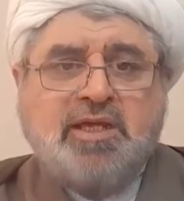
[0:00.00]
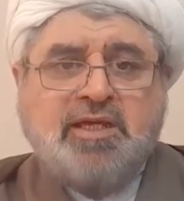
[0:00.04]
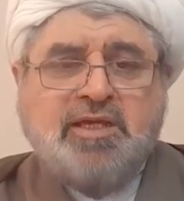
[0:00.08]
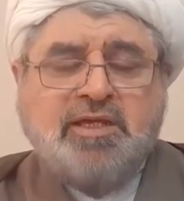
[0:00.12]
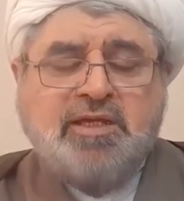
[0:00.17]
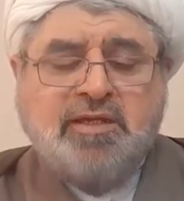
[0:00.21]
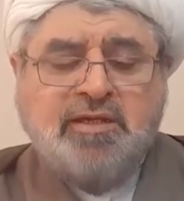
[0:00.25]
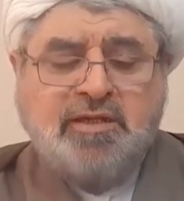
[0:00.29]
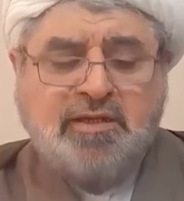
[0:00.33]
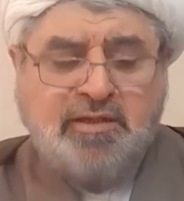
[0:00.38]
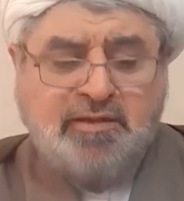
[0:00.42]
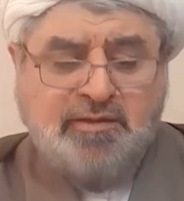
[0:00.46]

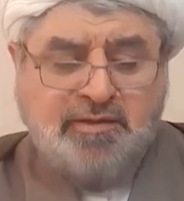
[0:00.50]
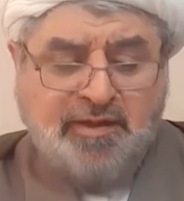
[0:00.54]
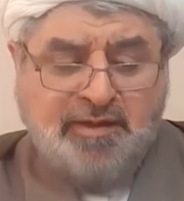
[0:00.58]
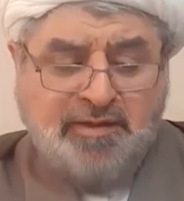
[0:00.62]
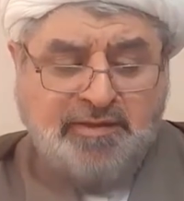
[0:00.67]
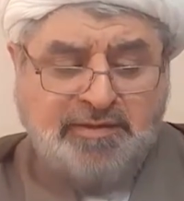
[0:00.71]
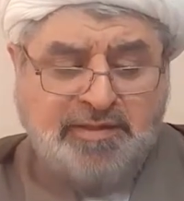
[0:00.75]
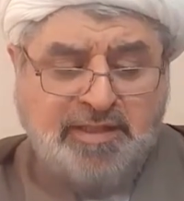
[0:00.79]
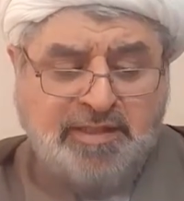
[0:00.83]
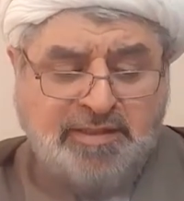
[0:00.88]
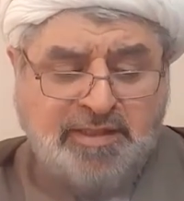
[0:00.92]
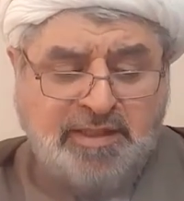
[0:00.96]
Here,
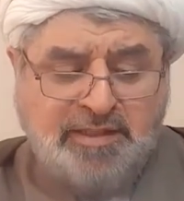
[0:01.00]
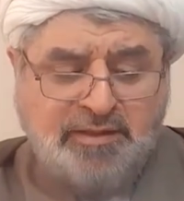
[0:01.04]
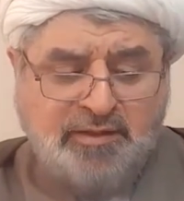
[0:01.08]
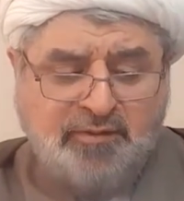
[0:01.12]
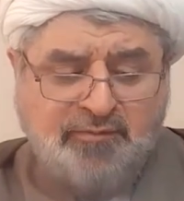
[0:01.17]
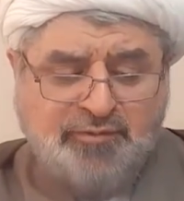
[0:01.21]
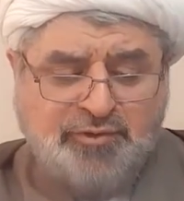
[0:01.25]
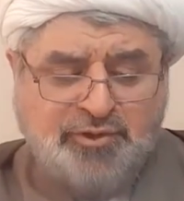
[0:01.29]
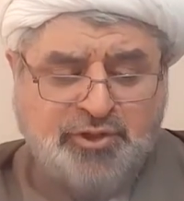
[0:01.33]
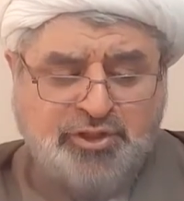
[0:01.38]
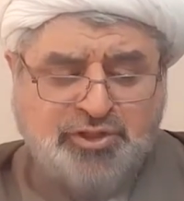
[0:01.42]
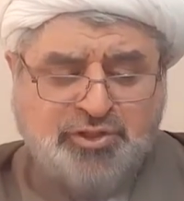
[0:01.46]
the
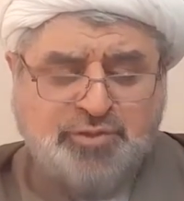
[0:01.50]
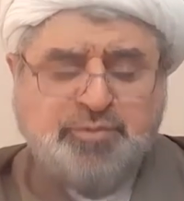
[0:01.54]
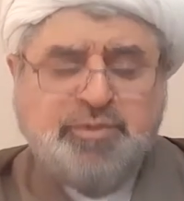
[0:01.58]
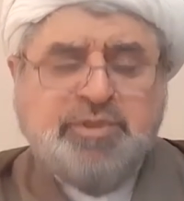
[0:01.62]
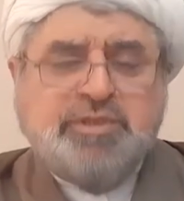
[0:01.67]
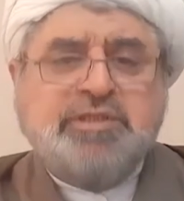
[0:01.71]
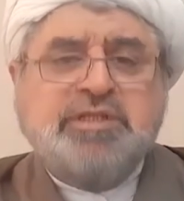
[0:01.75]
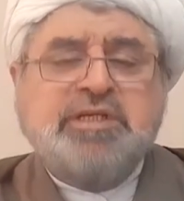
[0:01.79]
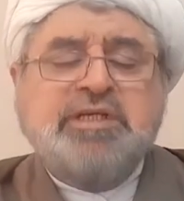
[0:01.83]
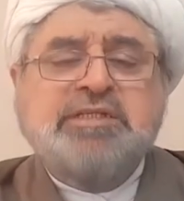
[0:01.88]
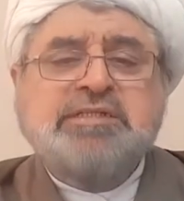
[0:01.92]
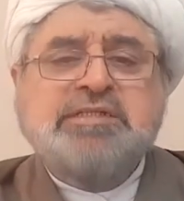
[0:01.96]
day of
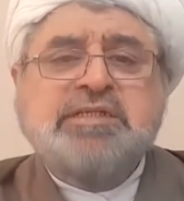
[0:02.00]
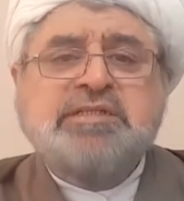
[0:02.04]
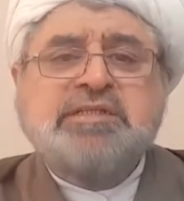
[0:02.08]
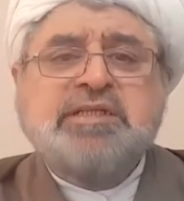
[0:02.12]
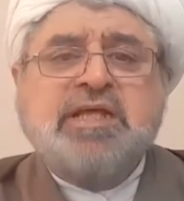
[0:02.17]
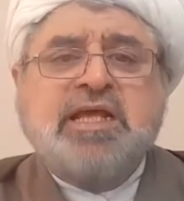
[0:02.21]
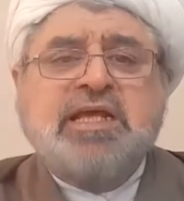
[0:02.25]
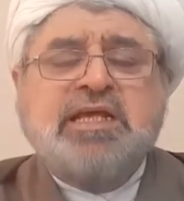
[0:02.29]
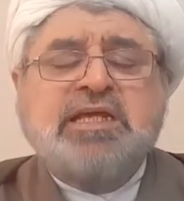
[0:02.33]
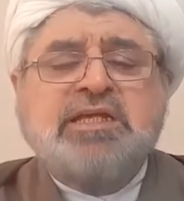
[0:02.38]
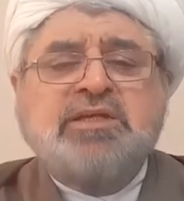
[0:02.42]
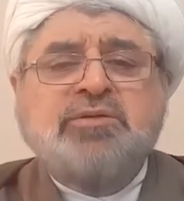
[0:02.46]
judgment is a
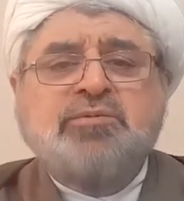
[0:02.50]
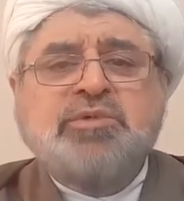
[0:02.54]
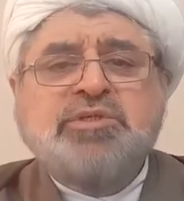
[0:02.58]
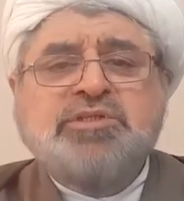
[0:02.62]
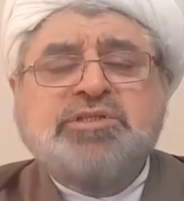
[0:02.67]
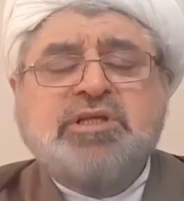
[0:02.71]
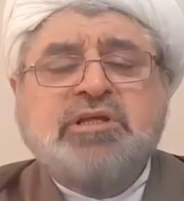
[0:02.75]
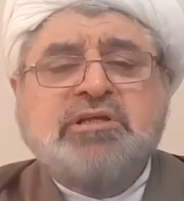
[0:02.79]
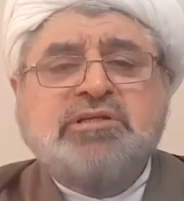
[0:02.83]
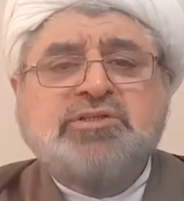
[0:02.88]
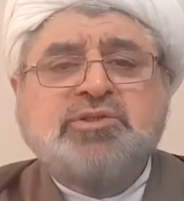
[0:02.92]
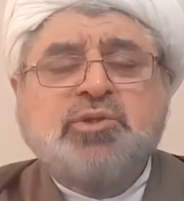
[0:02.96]
day in
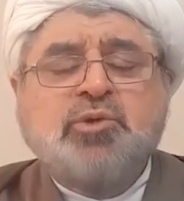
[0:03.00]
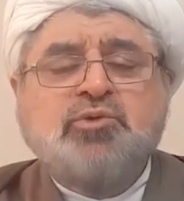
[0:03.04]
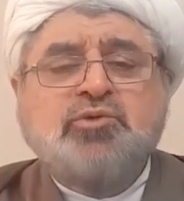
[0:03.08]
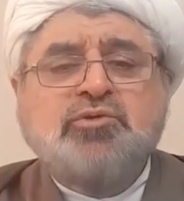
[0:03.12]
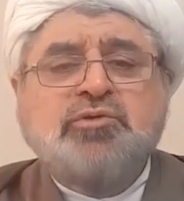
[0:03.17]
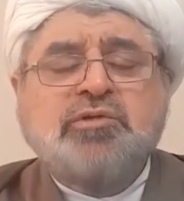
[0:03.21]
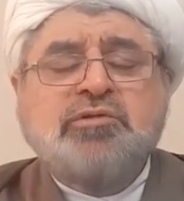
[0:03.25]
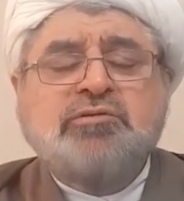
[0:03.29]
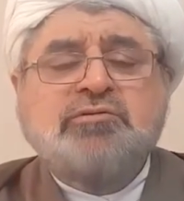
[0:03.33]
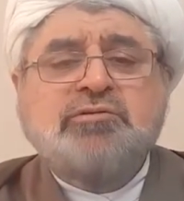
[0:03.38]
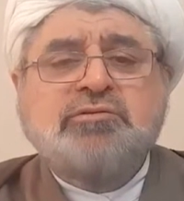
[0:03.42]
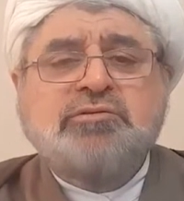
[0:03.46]
which there is
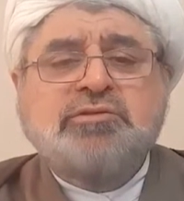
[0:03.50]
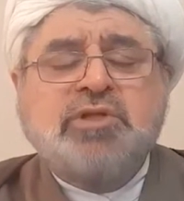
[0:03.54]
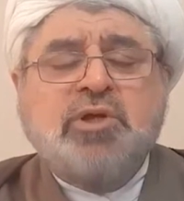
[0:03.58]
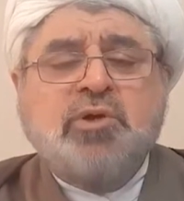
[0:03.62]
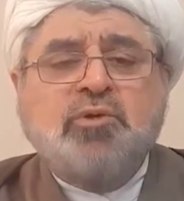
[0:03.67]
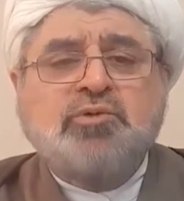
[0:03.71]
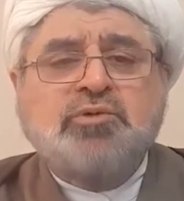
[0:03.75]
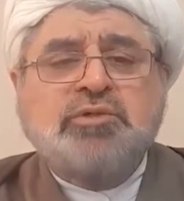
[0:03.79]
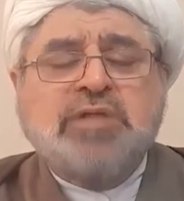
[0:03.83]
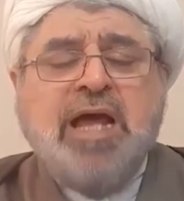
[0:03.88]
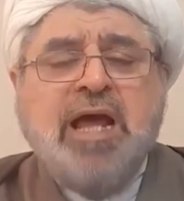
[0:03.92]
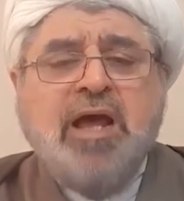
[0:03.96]
no
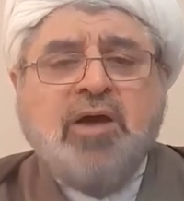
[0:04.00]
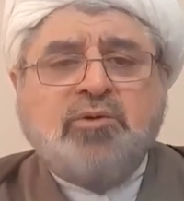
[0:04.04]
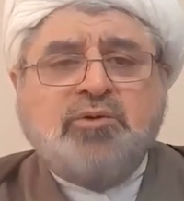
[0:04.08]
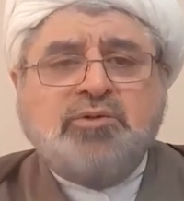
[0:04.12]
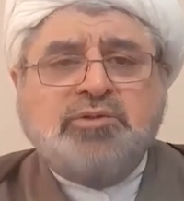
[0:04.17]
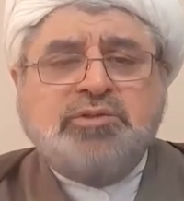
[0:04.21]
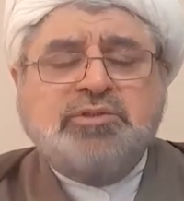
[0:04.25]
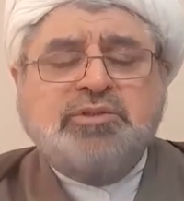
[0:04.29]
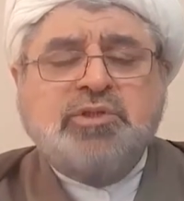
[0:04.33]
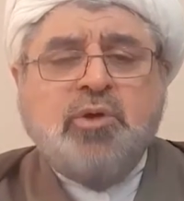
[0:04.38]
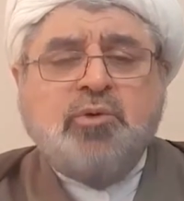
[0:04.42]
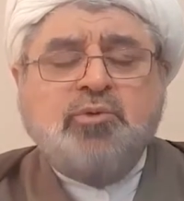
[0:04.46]

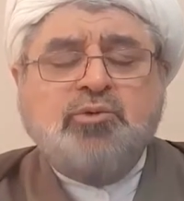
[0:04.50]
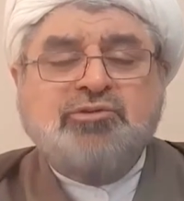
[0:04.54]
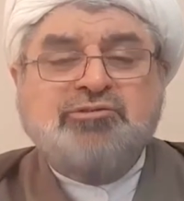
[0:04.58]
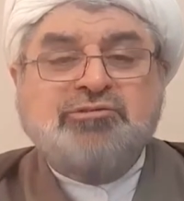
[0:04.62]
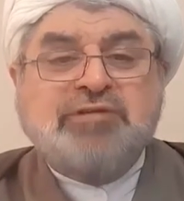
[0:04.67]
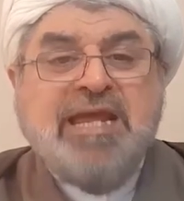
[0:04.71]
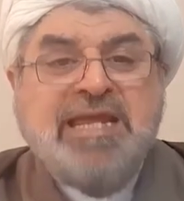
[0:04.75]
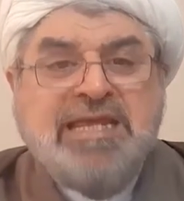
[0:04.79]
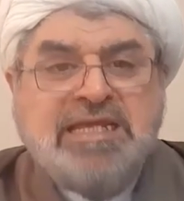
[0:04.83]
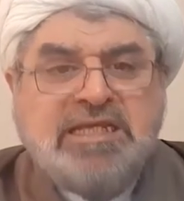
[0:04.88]
doubt, no